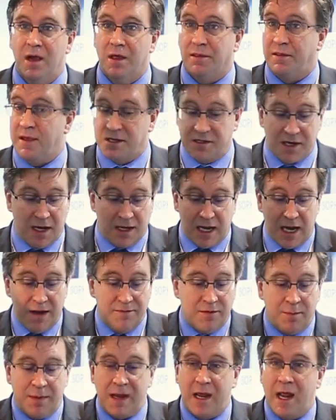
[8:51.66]
Things like
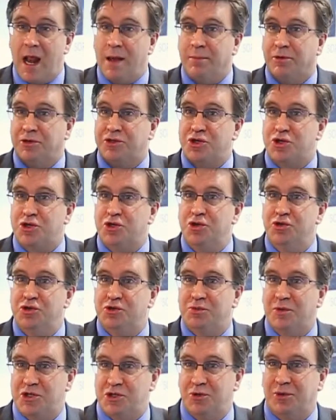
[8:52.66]
even being able to
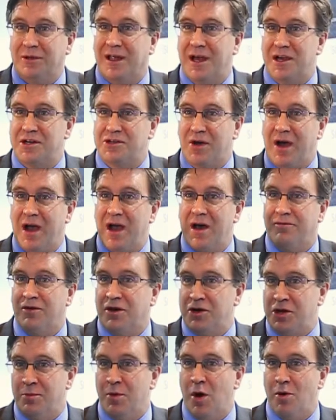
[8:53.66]
choose what you would like to have
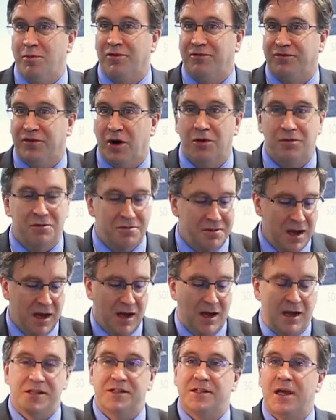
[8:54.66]
on your mobile phone,
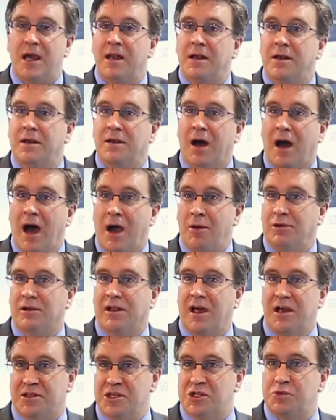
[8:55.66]
saying I would
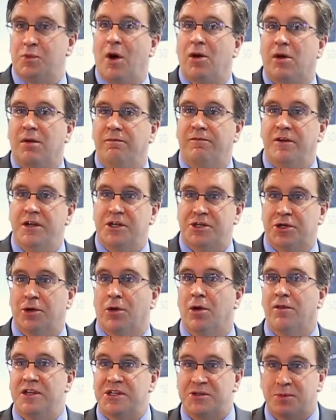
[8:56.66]
like this welcome feature
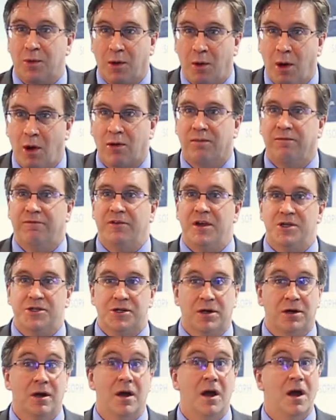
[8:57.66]
or this welcome
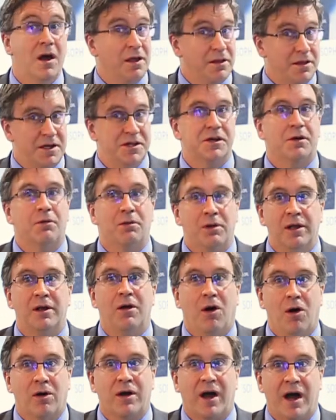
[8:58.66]
feature. These are really
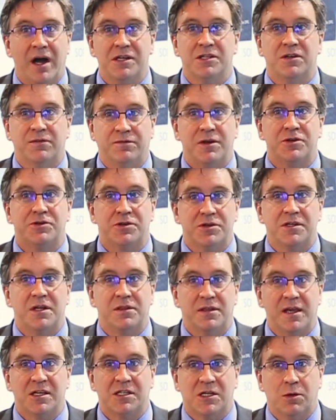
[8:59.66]
all kinds of
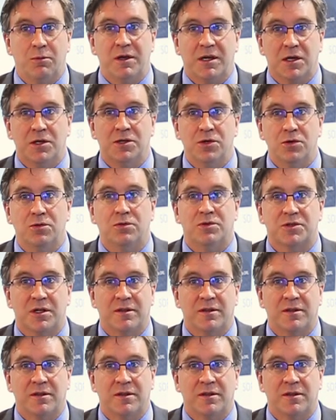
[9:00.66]
interesting things that we can do.